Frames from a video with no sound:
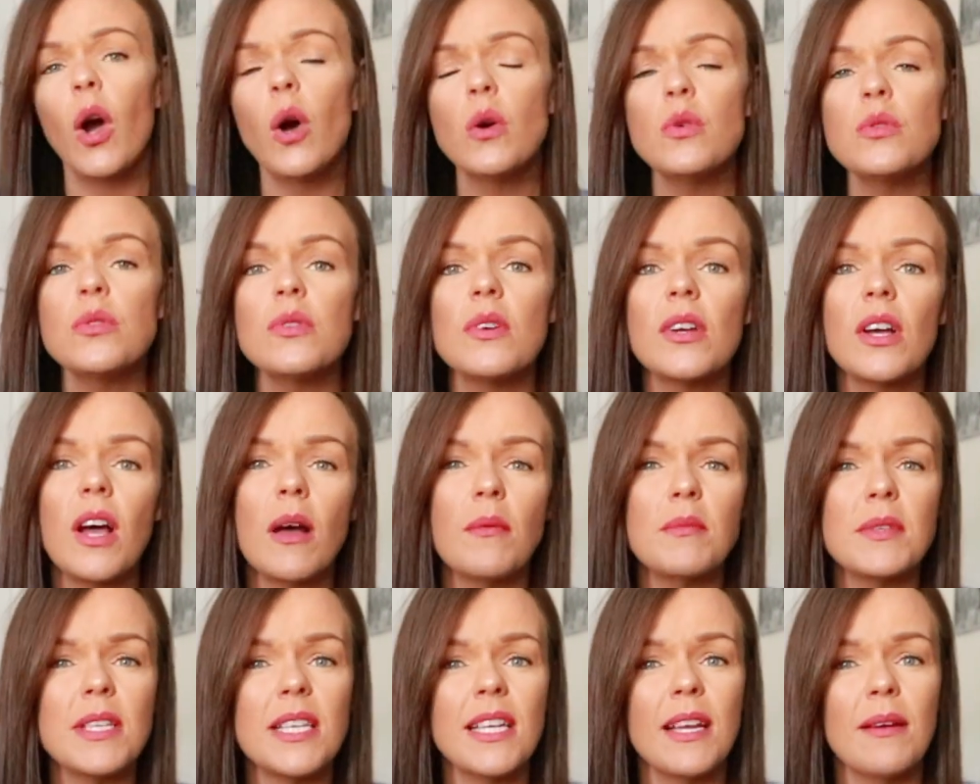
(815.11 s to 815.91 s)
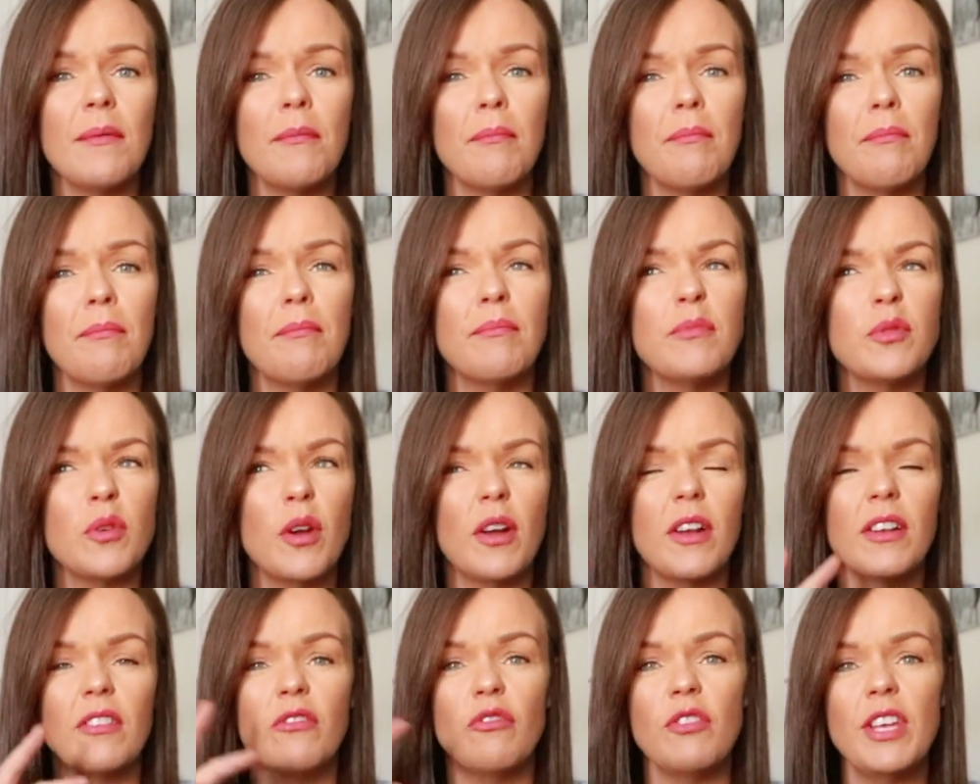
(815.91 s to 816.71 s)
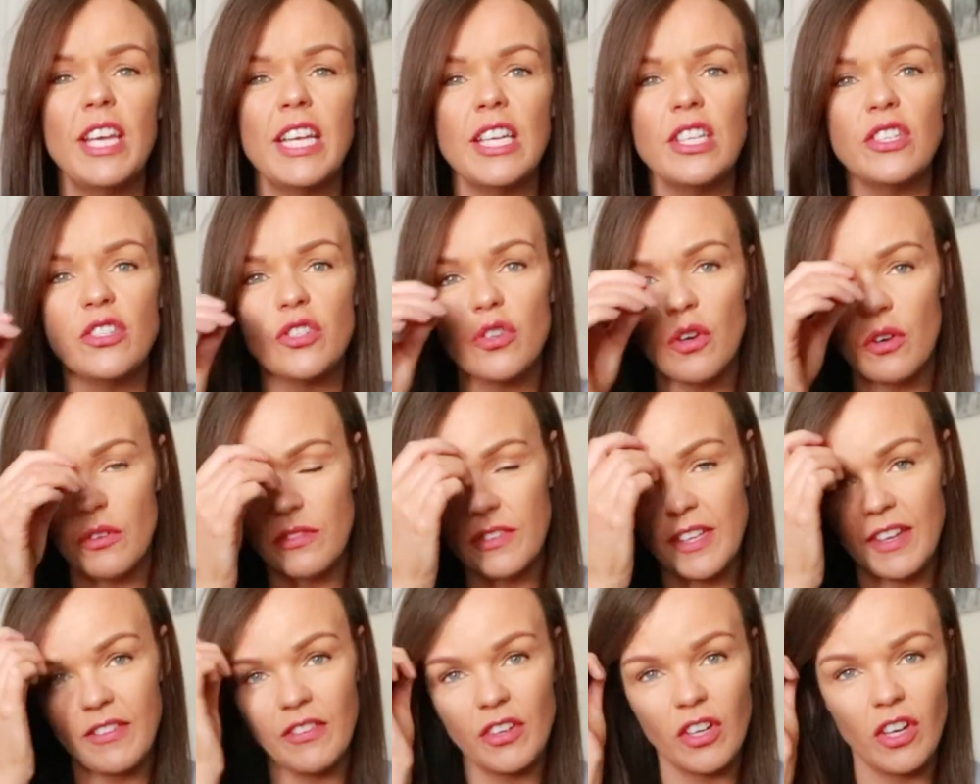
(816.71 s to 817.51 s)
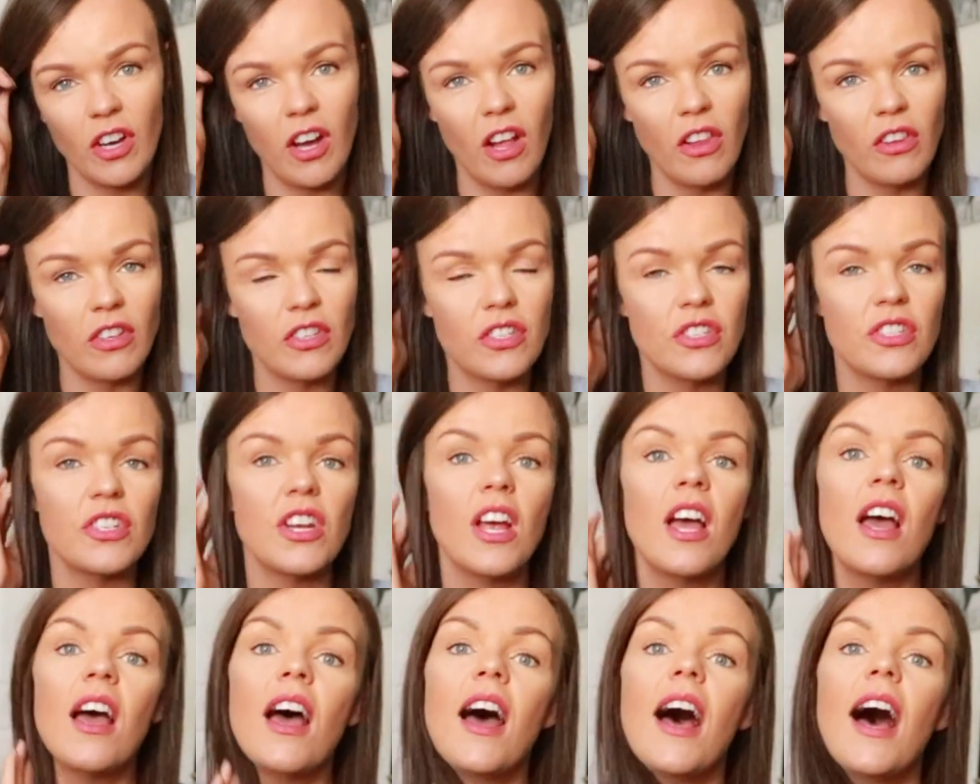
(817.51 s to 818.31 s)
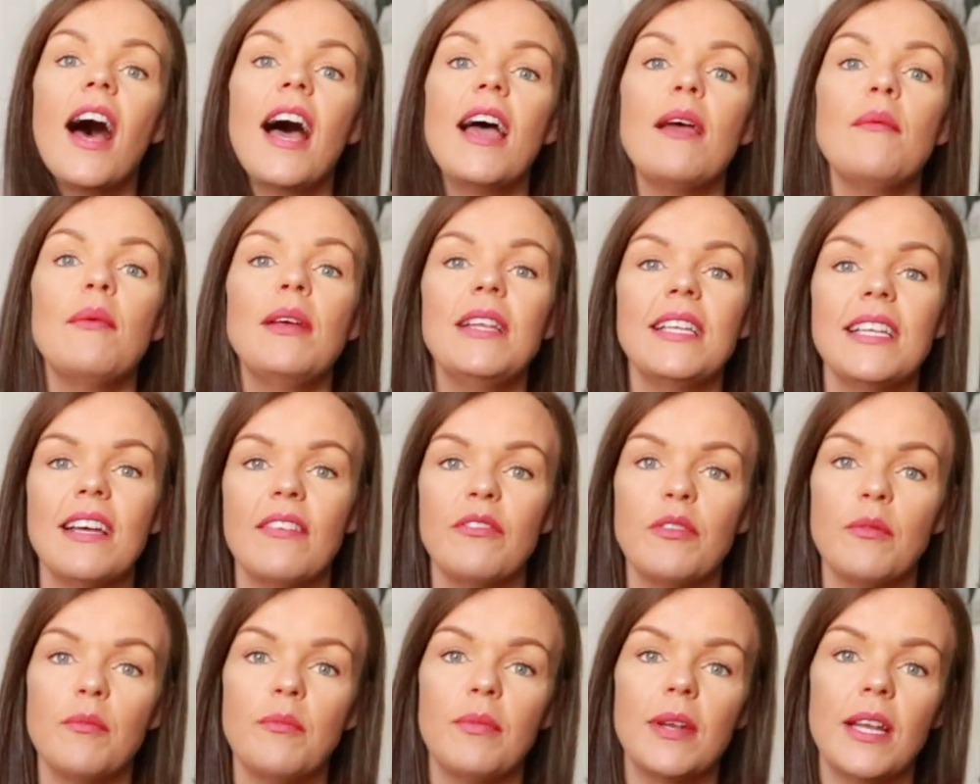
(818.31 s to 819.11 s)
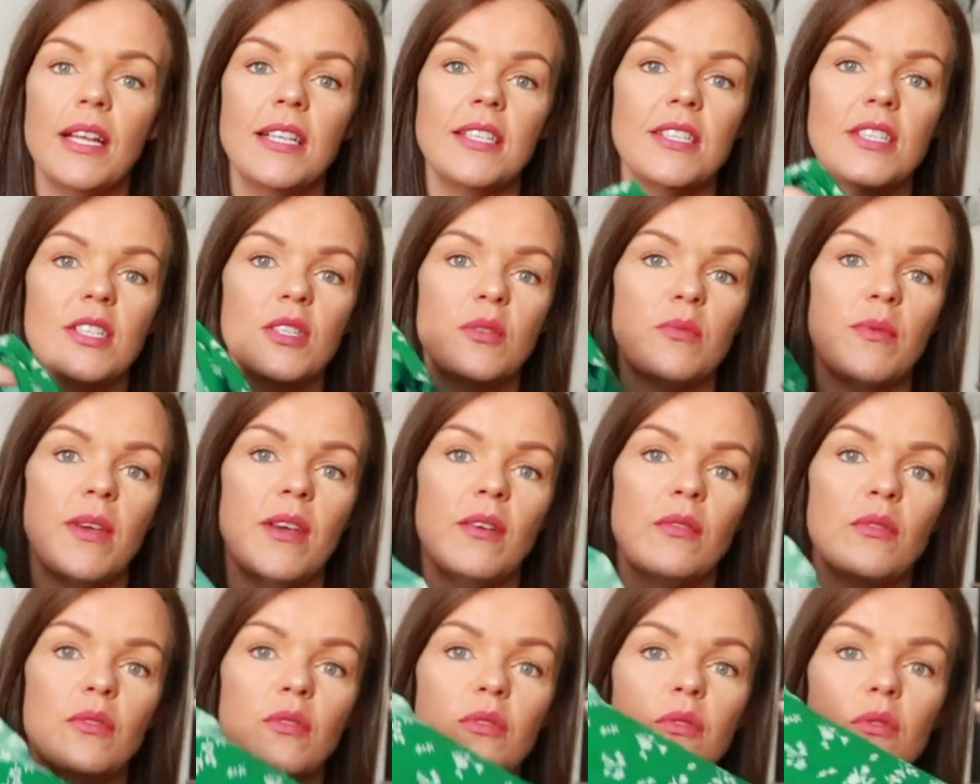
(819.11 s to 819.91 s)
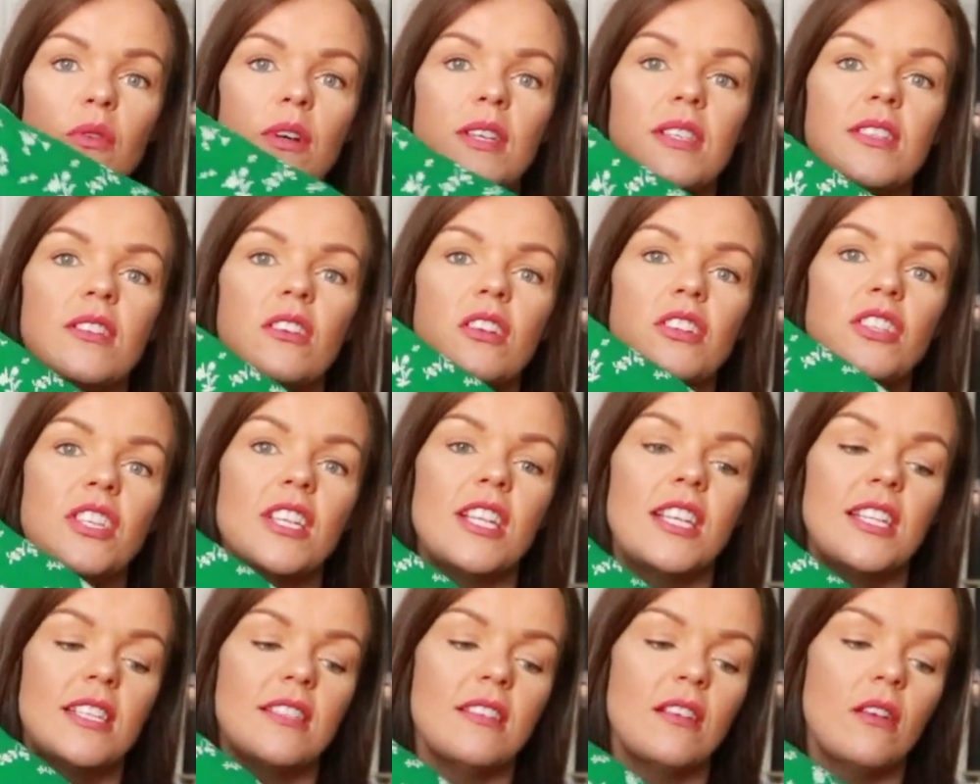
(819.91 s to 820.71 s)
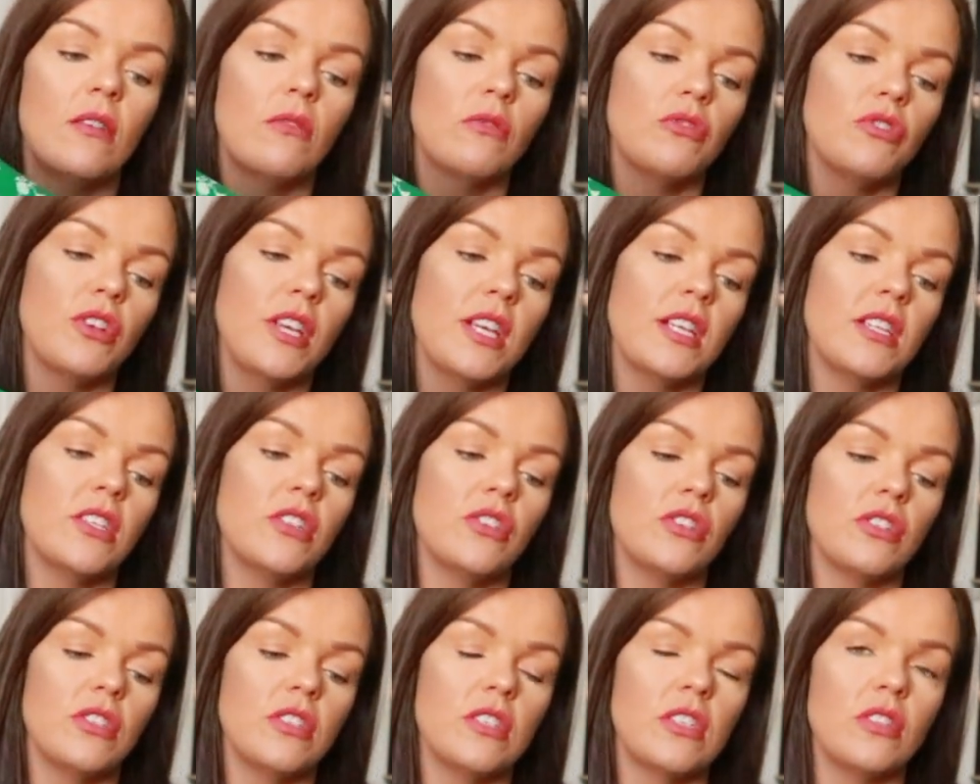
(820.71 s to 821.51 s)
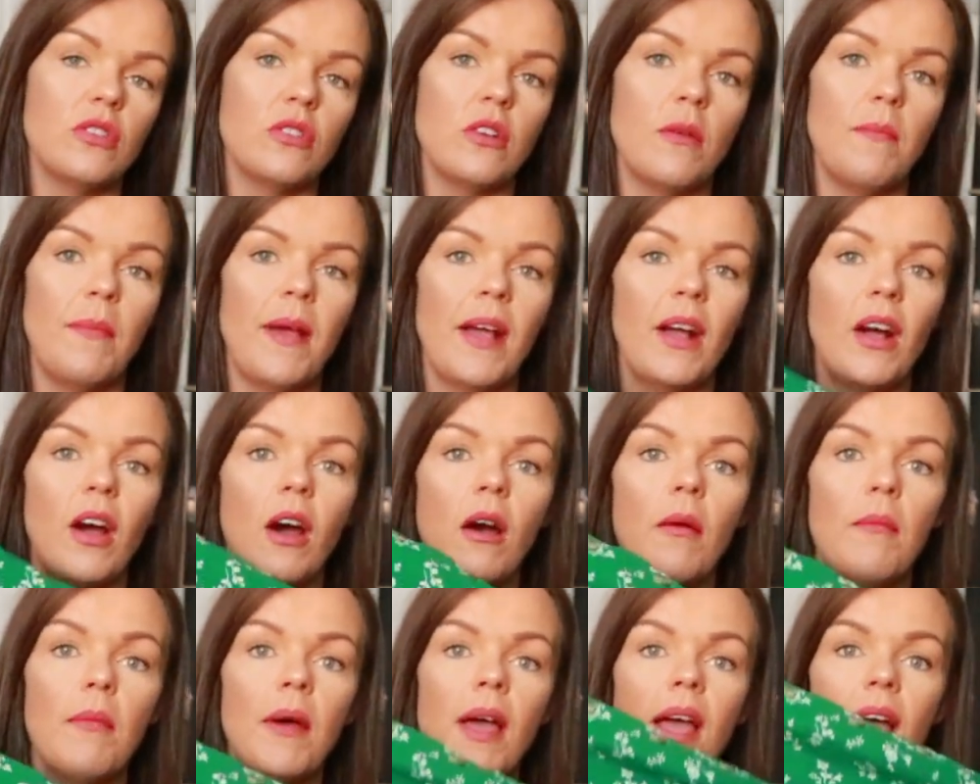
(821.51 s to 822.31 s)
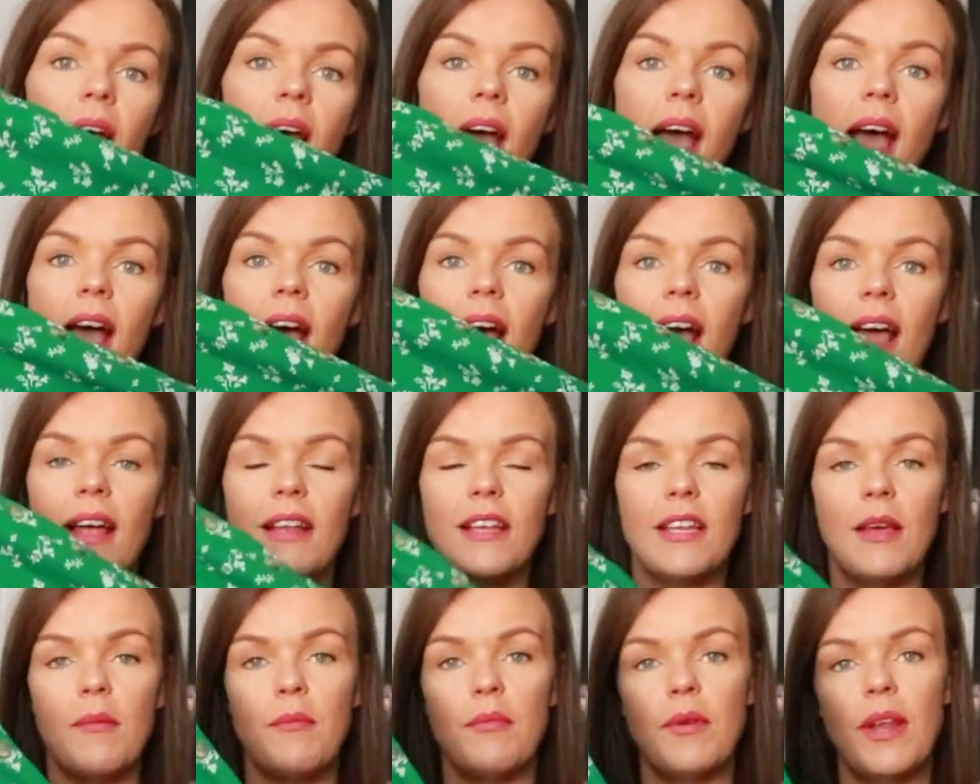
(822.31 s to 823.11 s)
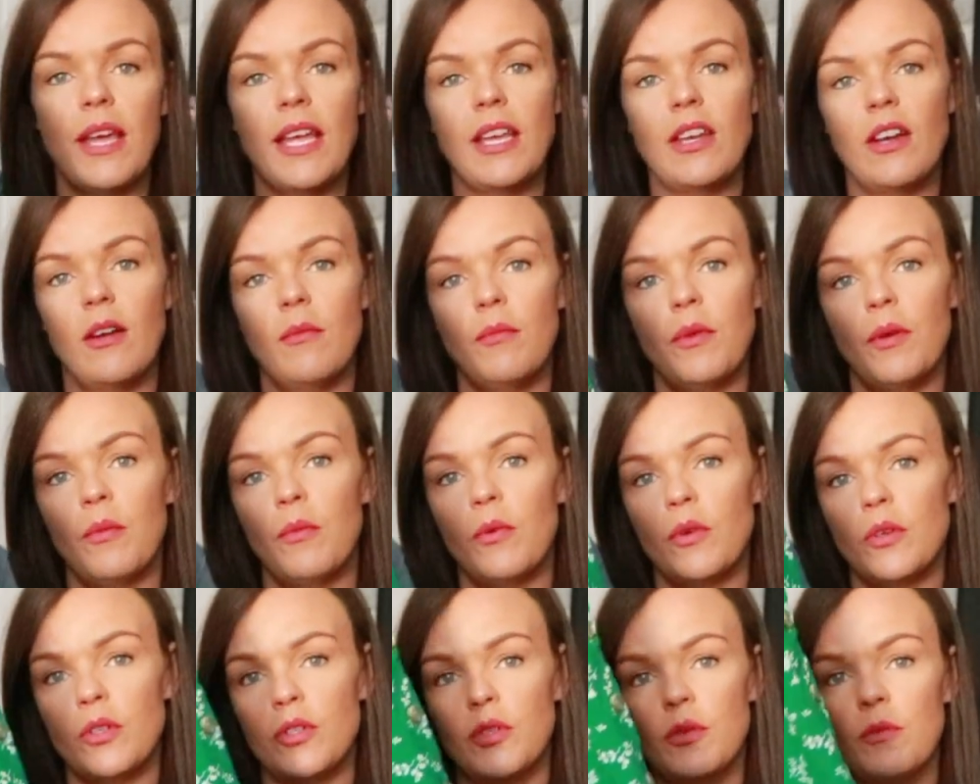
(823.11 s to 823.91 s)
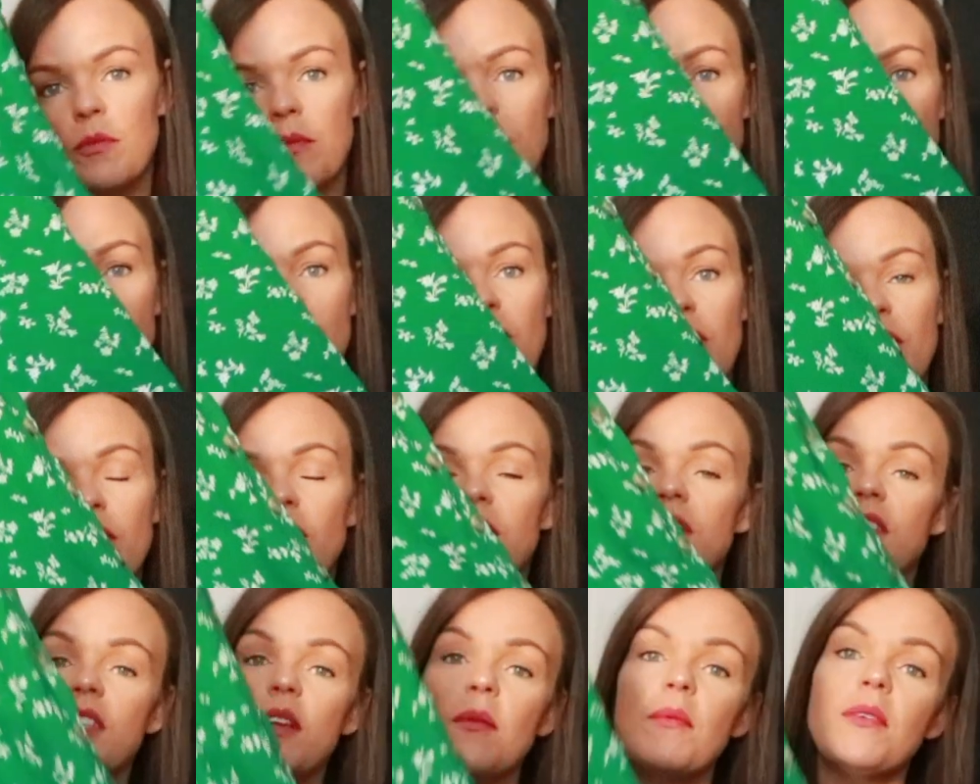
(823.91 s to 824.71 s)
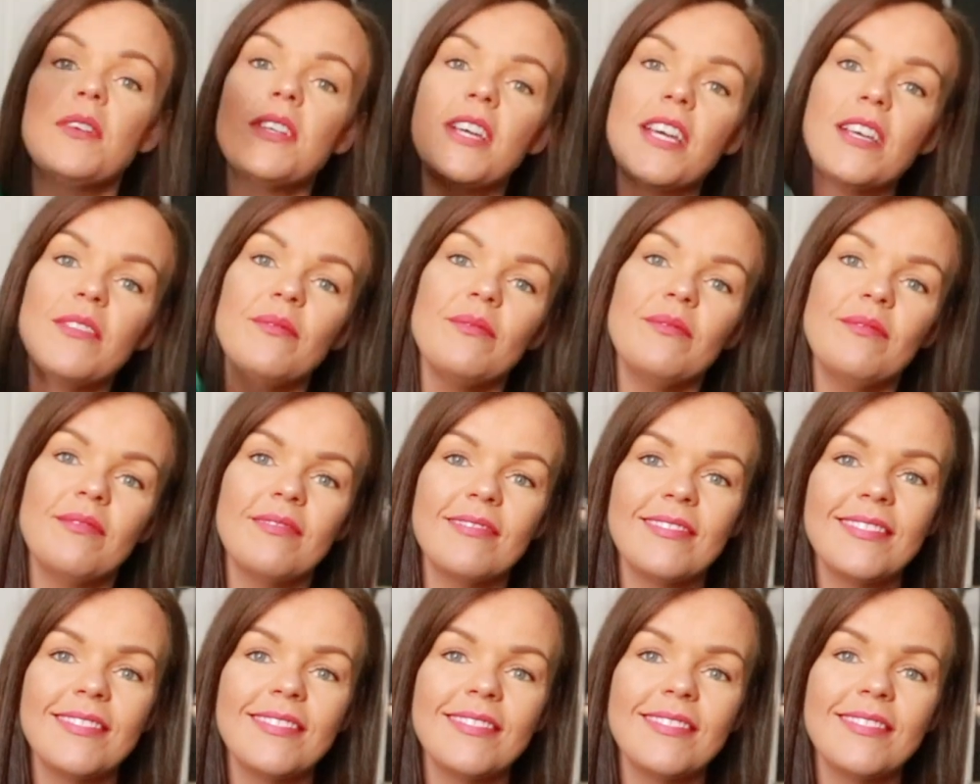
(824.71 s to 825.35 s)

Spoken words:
Also, it comes in a sort of range of different colours and different prints as well, so it's such a nice little dress just to sort of pick up and brighten up your wardrobe for the summertime.